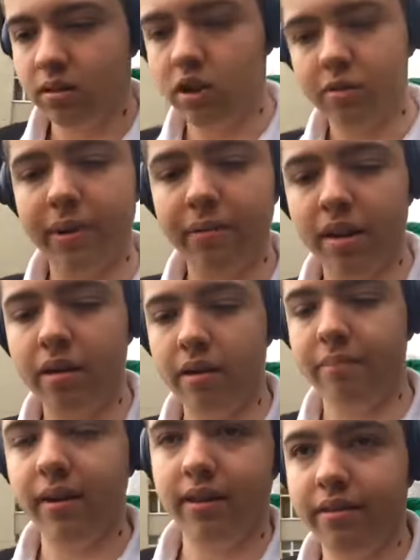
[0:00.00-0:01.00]
Or maybe they're
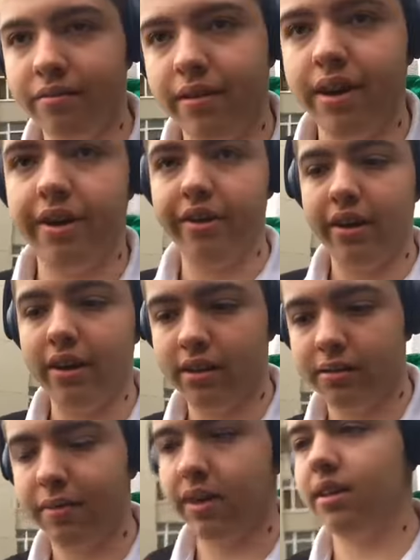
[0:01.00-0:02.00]
not being different
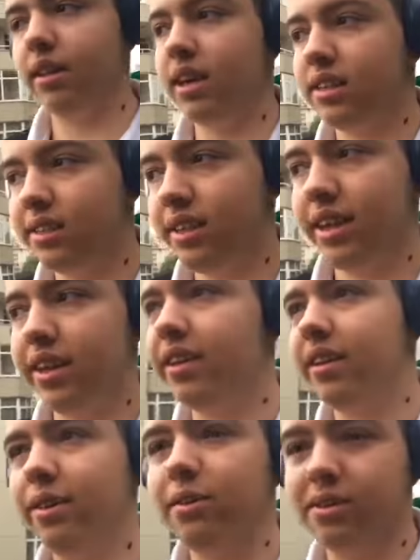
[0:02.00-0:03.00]
areas, but yesterday
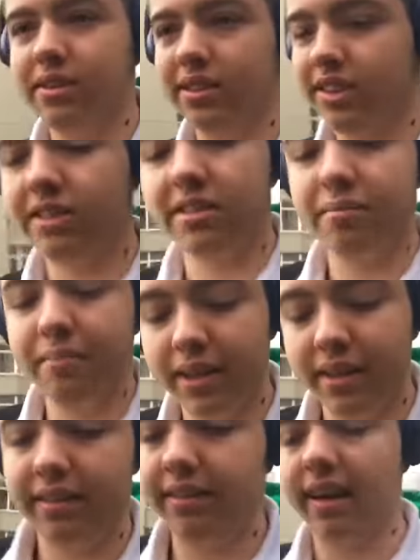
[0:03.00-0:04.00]
it was just a bit
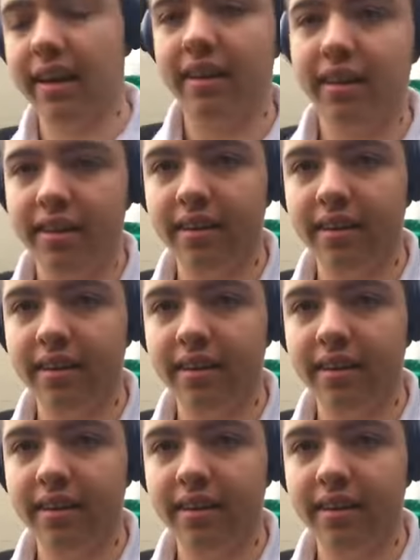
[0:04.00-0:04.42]
insane.